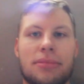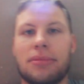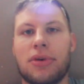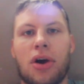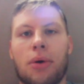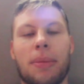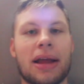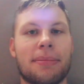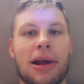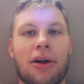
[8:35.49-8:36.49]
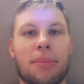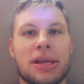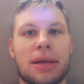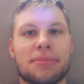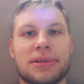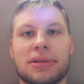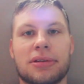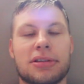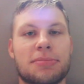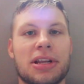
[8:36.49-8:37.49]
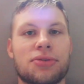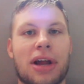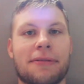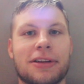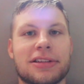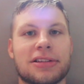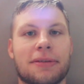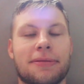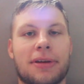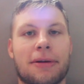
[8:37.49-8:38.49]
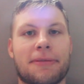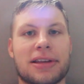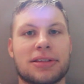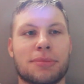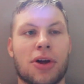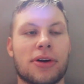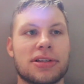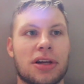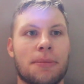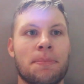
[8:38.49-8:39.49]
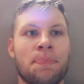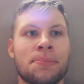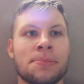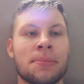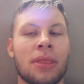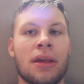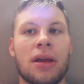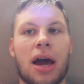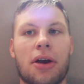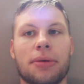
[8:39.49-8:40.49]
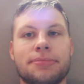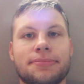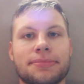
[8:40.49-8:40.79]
know by my RPMs and speed of traffic and stuff how fast I'm going. So I don't know.